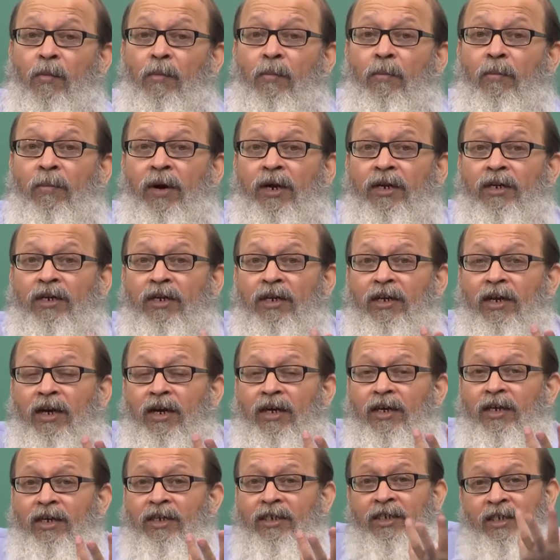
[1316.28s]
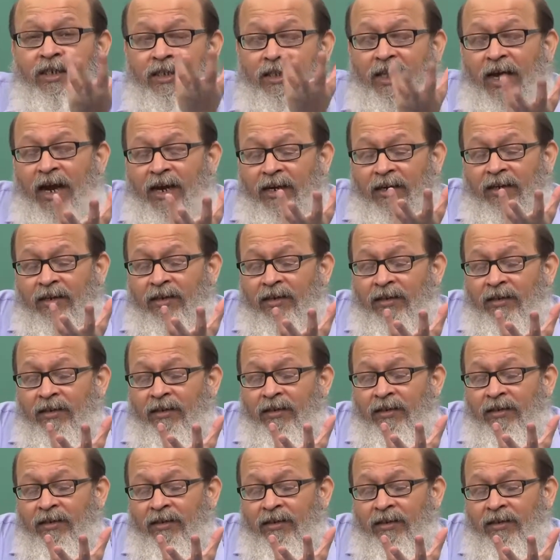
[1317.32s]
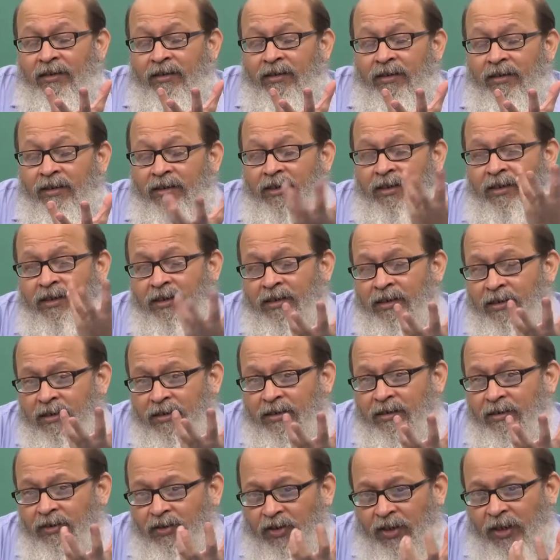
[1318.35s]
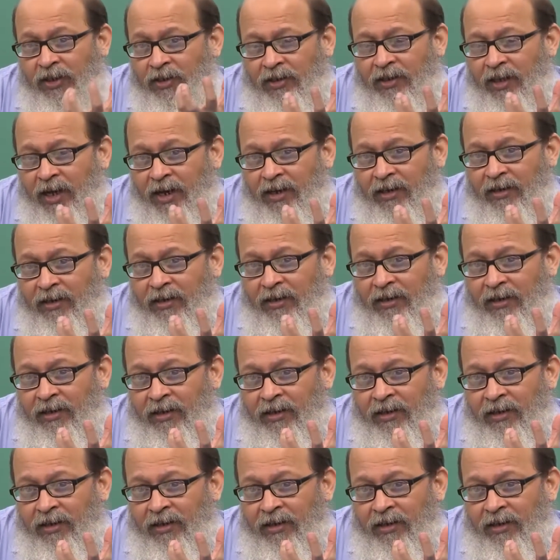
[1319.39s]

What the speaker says: But is it that? Is it just that?